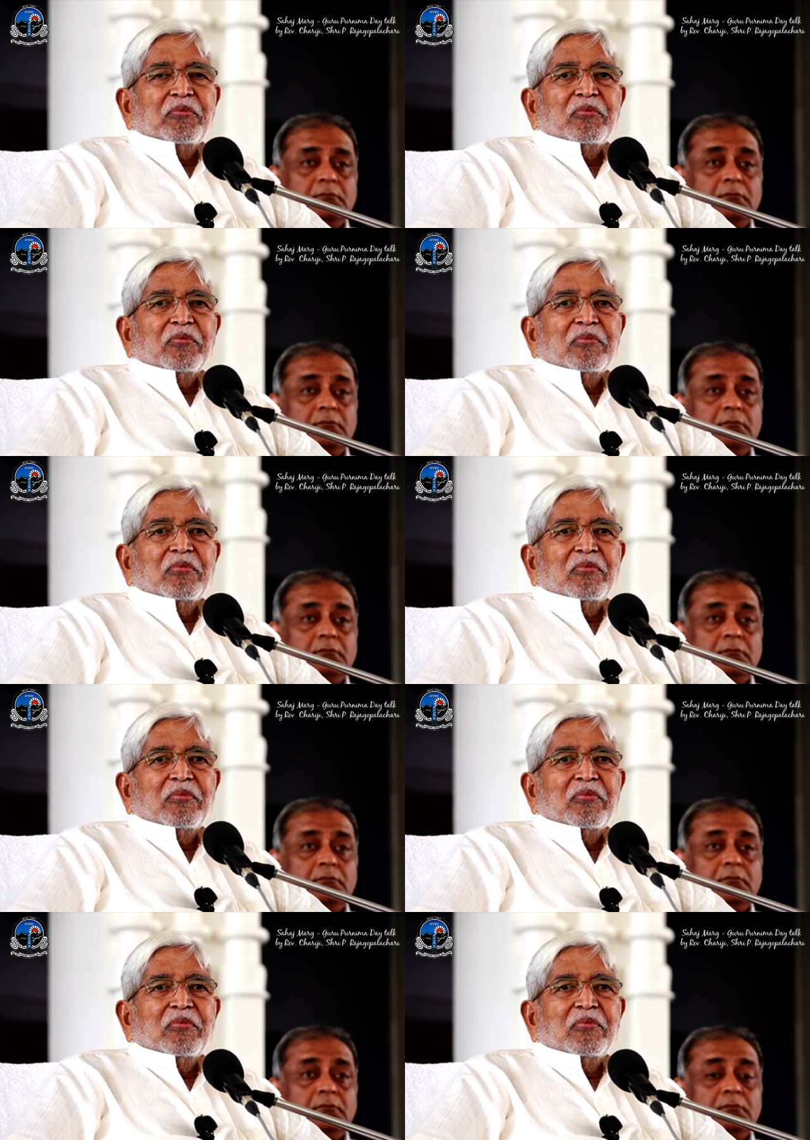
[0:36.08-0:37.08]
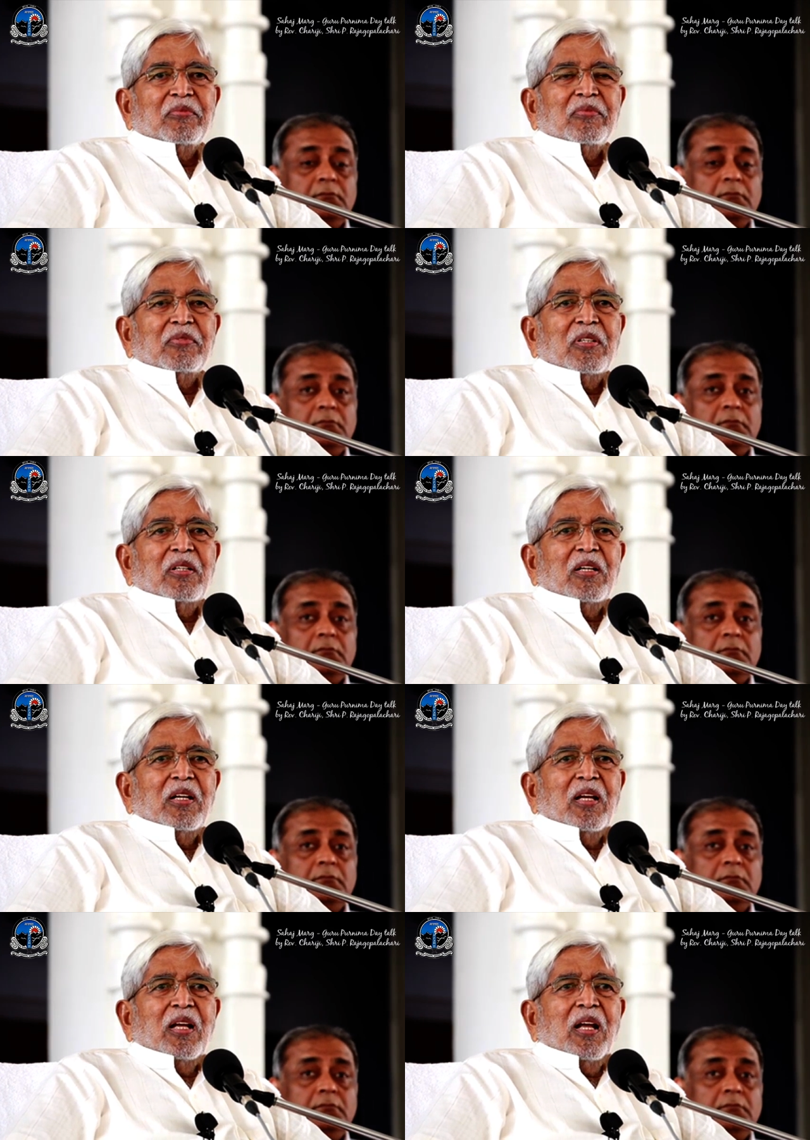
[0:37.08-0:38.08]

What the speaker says: (no one is talking)